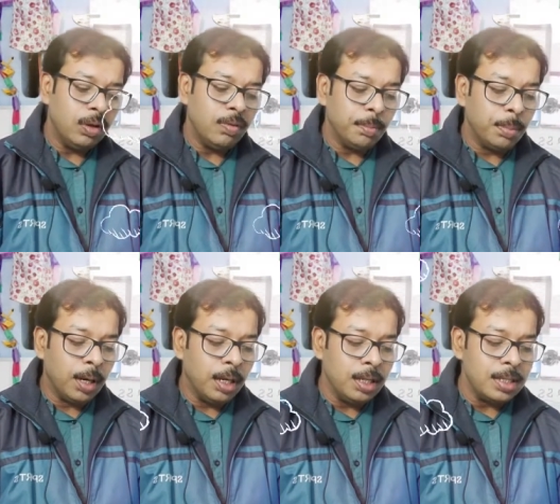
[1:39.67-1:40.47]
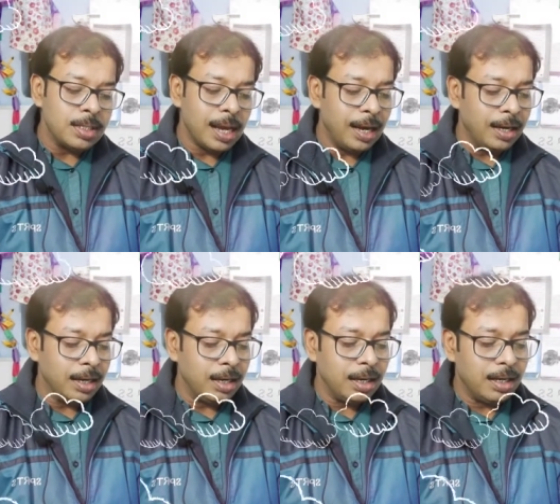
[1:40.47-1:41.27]
balls
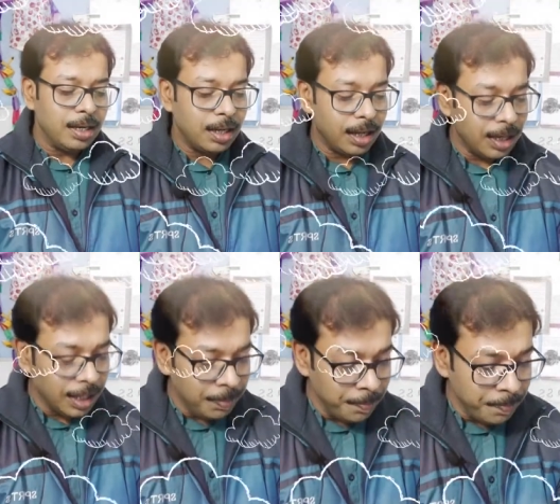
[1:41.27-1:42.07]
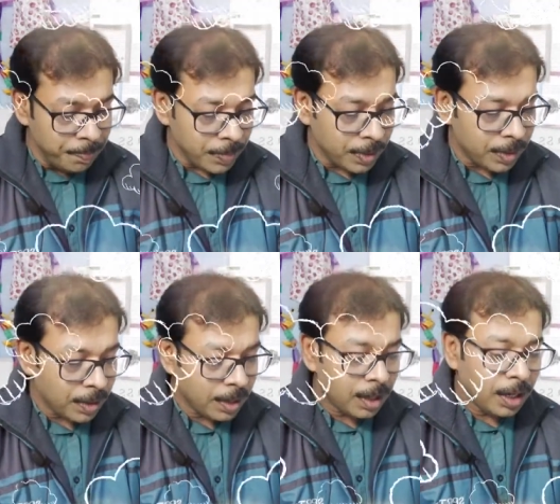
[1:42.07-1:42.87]
at him.
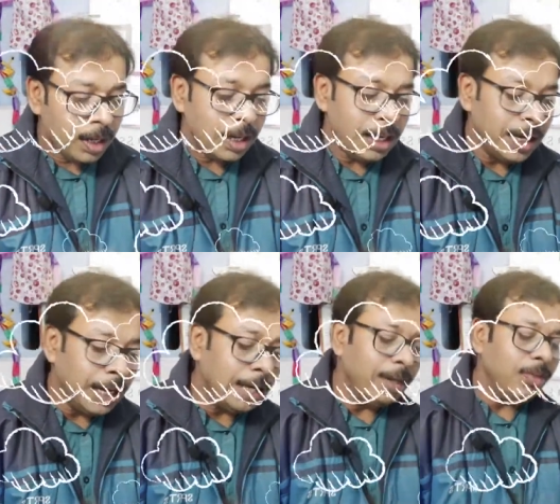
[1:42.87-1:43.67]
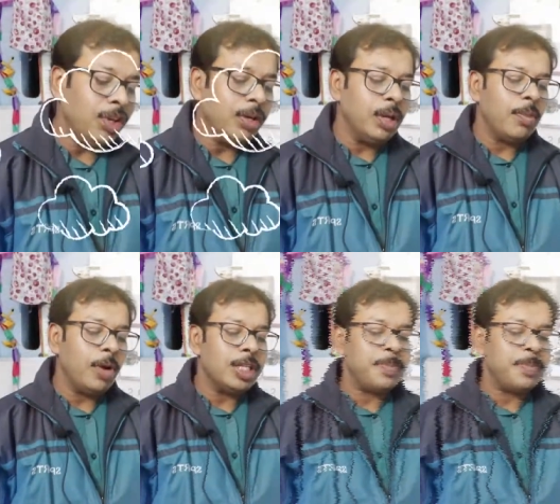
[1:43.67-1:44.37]
He threw the balls